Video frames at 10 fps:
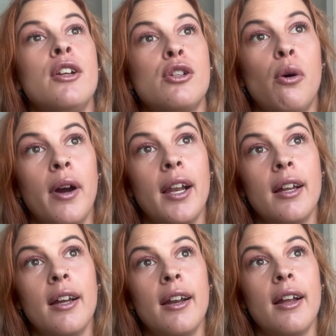
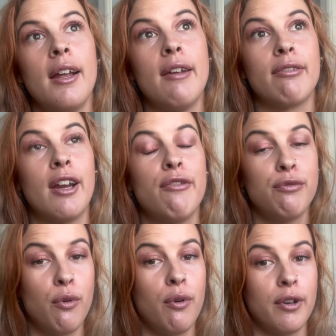toilet every
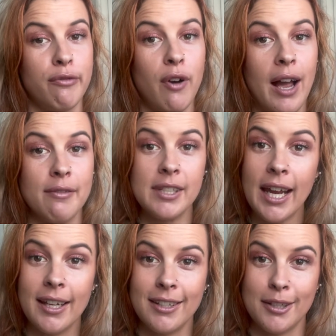4 to 5
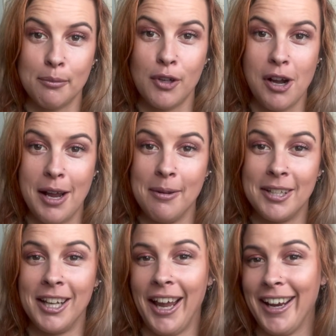days,
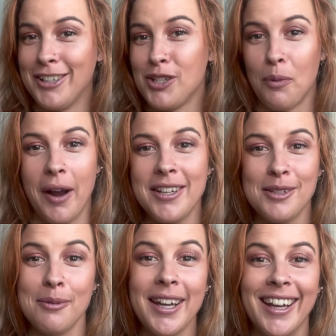sometimes like twice
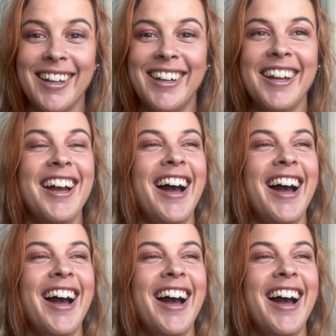a week,